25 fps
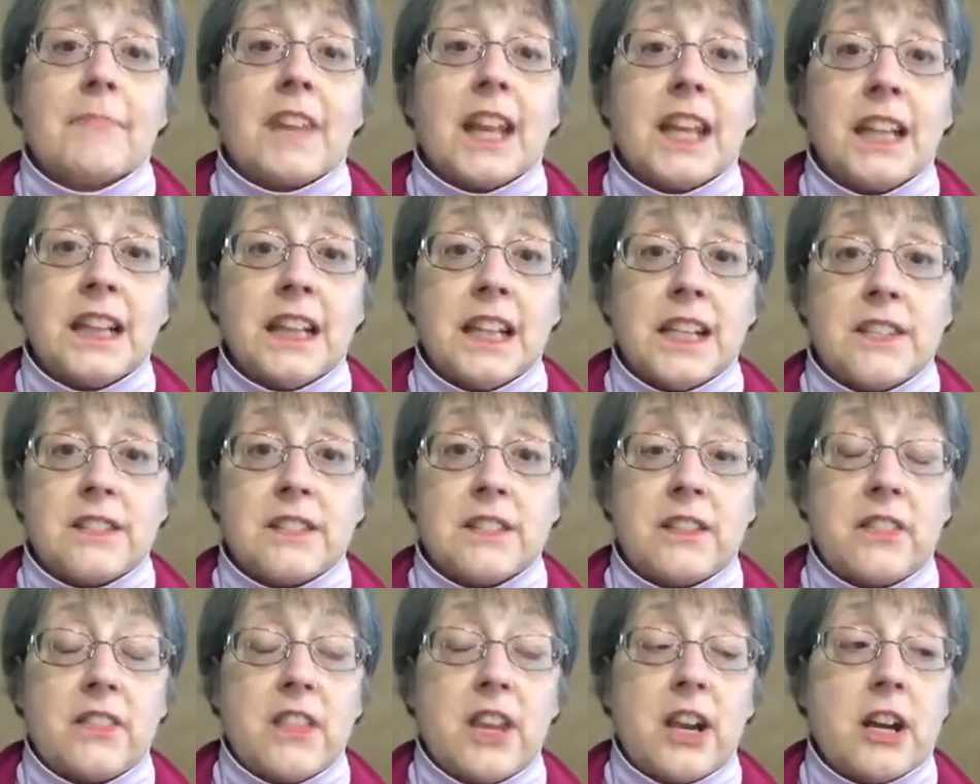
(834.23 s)

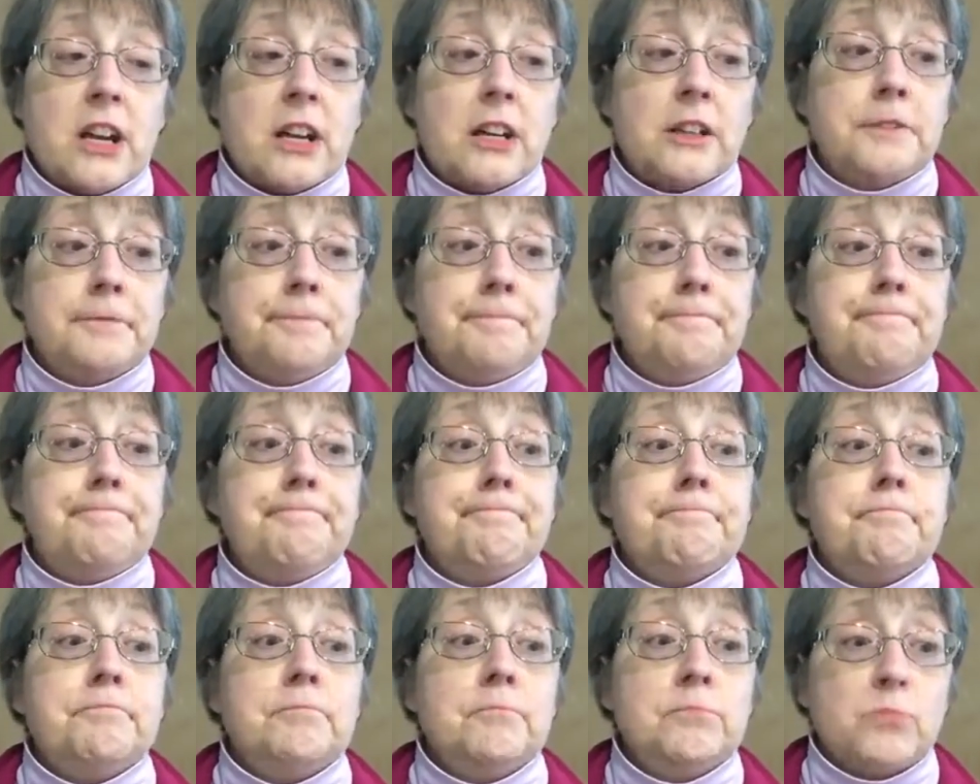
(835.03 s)
lesson there,
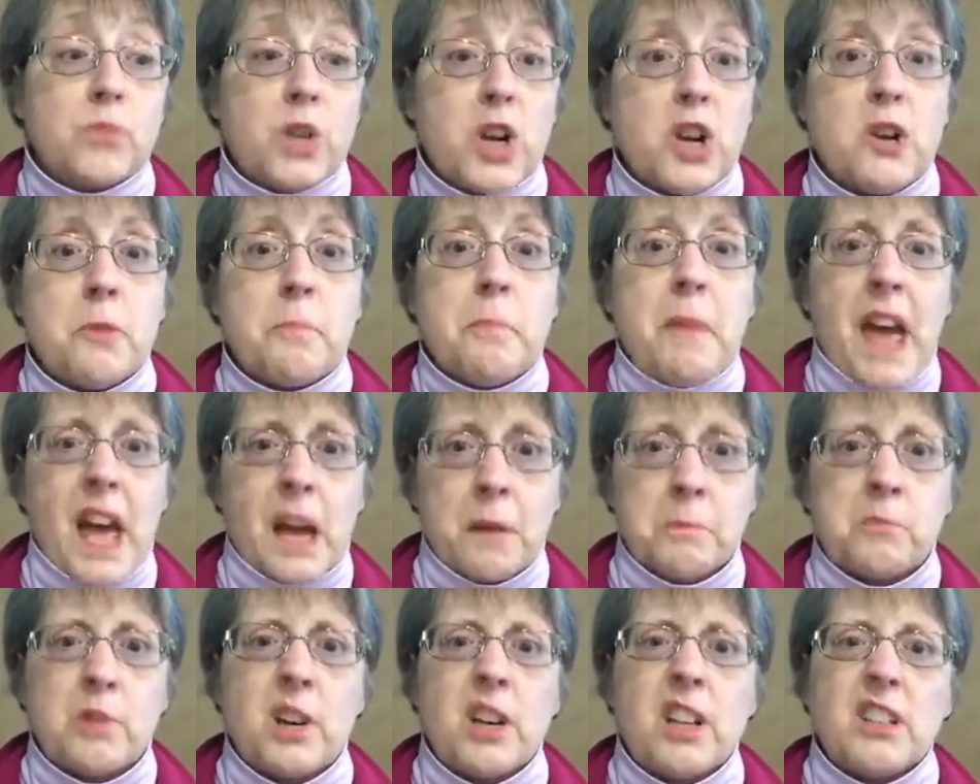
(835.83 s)
wear your
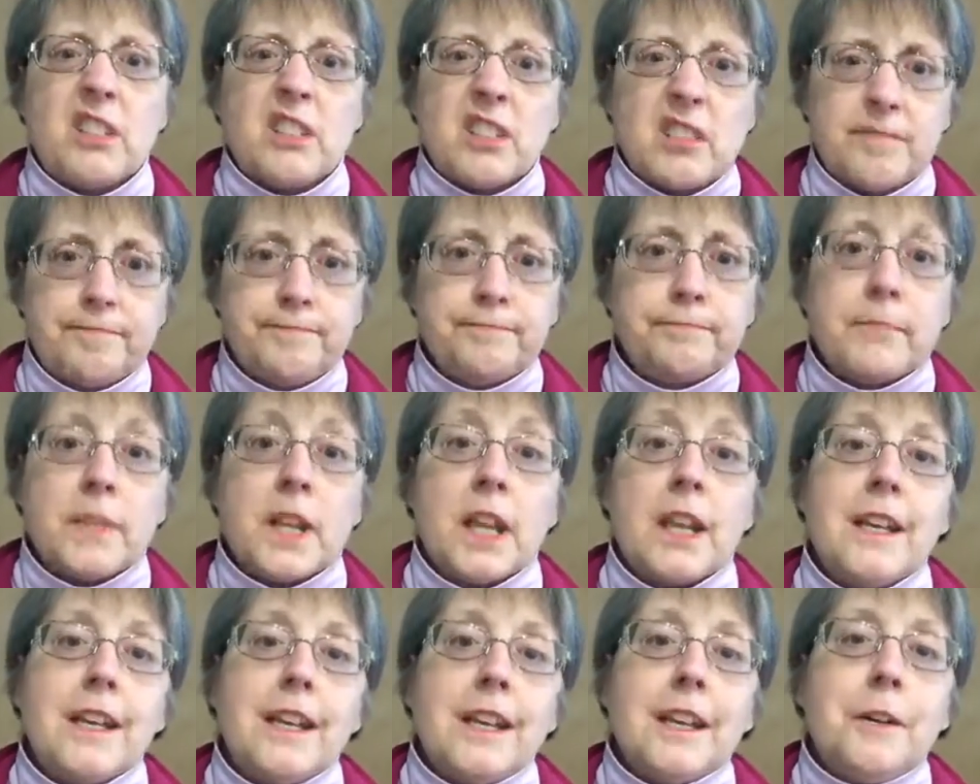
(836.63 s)
back brace.
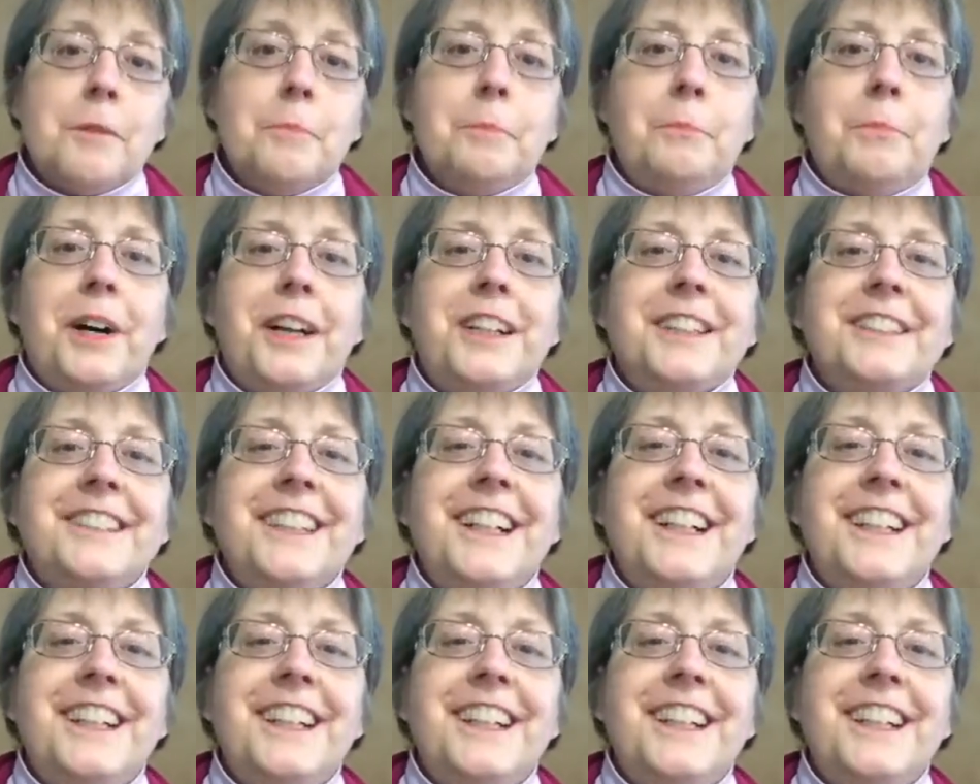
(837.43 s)
But